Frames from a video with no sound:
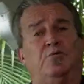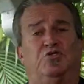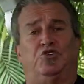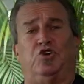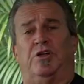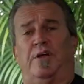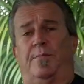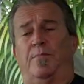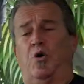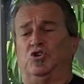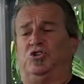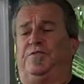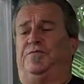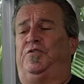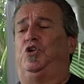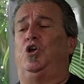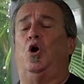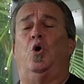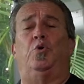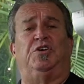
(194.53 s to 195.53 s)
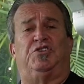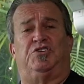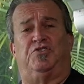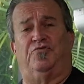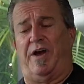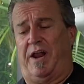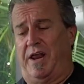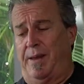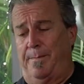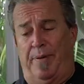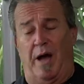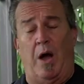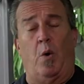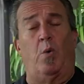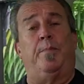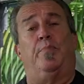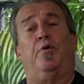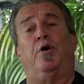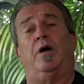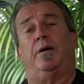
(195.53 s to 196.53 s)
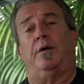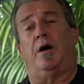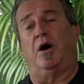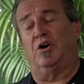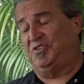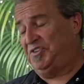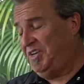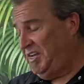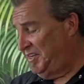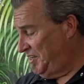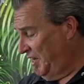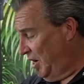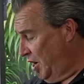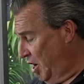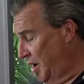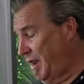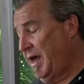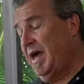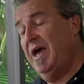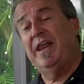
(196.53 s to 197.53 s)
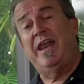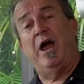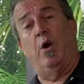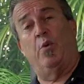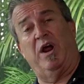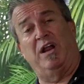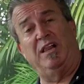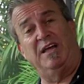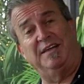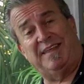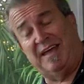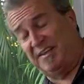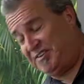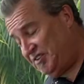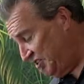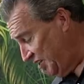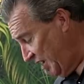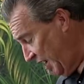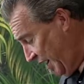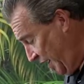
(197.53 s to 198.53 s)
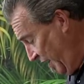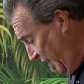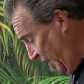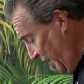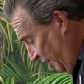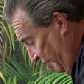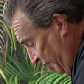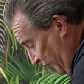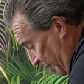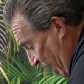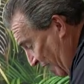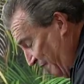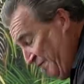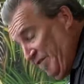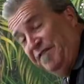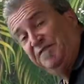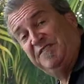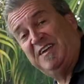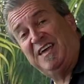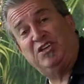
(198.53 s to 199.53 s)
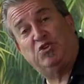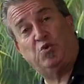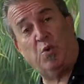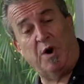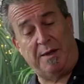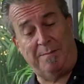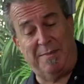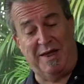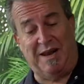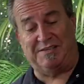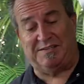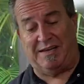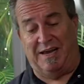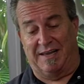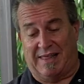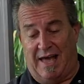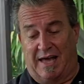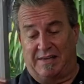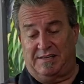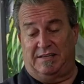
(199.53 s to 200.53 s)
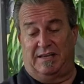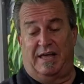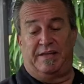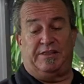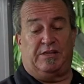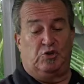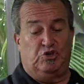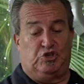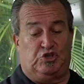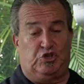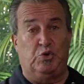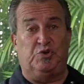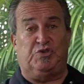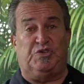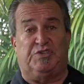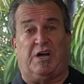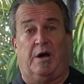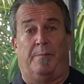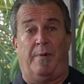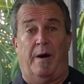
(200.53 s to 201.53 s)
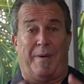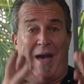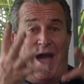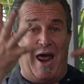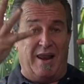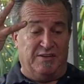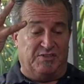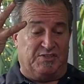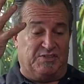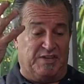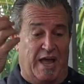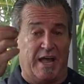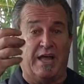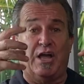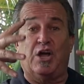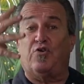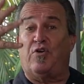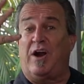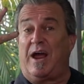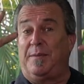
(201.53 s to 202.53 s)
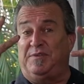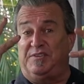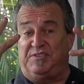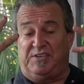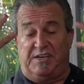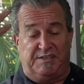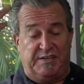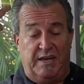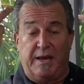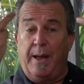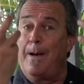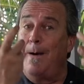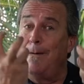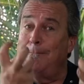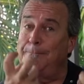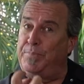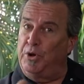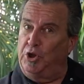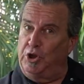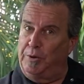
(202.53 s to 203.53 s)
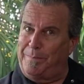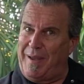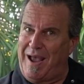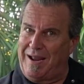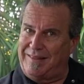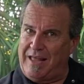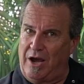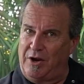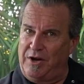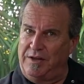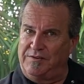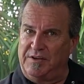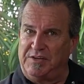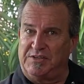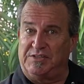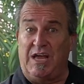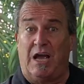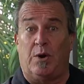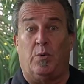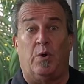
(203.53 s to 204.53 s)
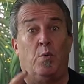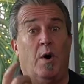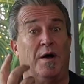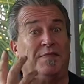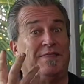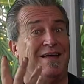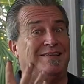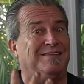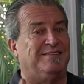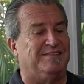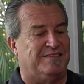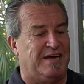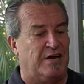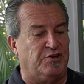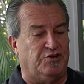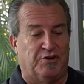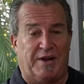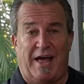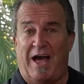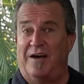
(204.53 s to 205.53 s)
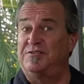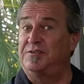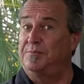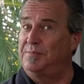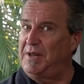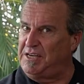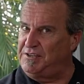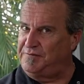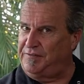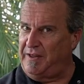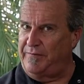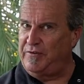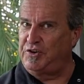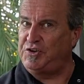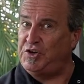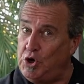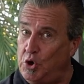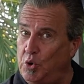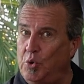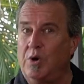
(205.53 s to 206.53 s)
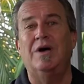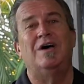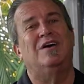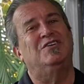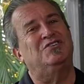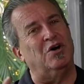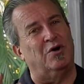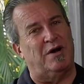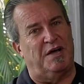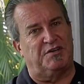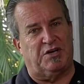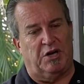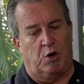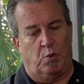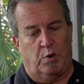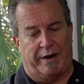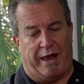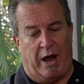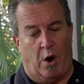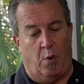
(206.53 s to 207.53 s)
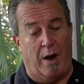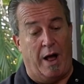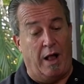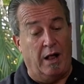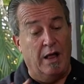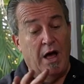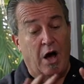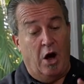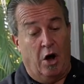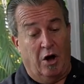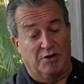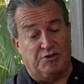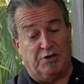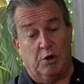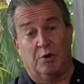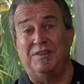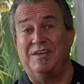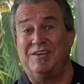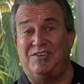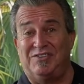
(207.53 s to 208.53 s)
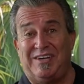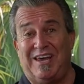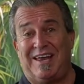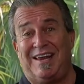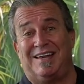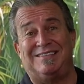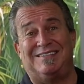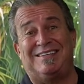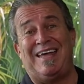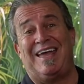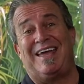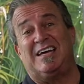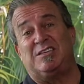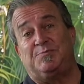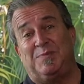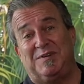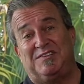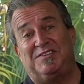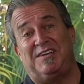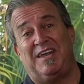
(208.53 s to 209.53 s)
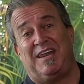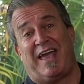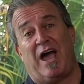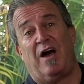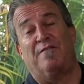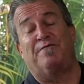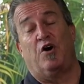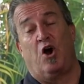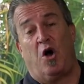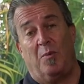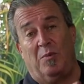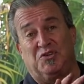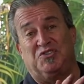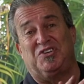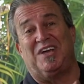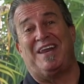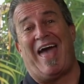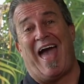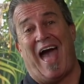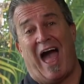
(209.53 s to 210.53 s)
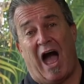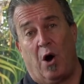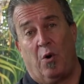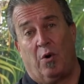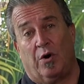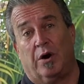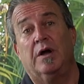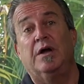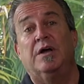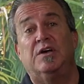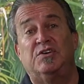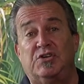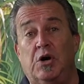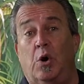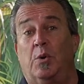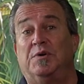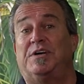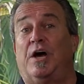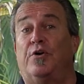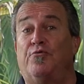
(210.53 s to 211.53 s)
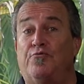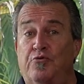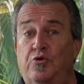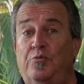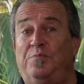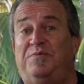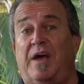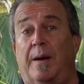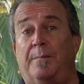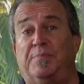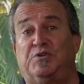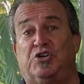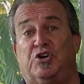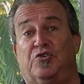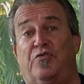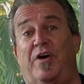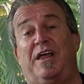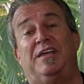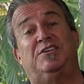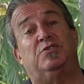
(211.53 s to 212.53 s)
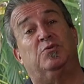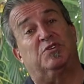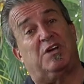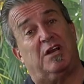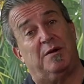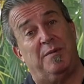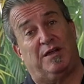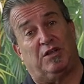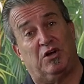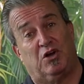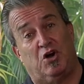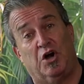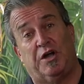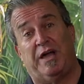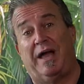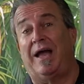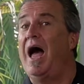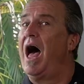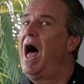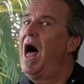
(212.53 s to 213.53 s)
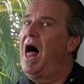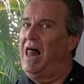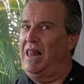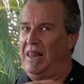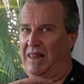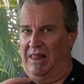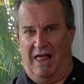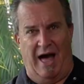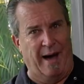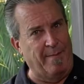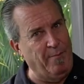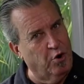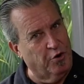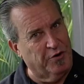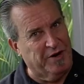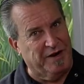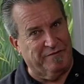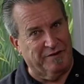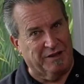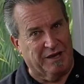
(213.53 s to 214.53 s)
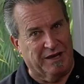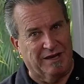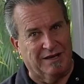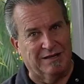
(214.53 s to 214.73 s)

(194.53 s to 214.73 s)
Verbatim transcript: sure that most of you know this already, but we put our seasoning on. Now we're gonna let that sit for about fifteen, twenty minutes like that, to let those juices come up out of the steak, grab the seasoning, pull it back down into the steak. We want that center to have some nice flavor too. So that's gonna work out well. Also, this steak has been sitting out for almost an hour. So it's at room temperature already, so it's gonna make the cooking a lot more evenly.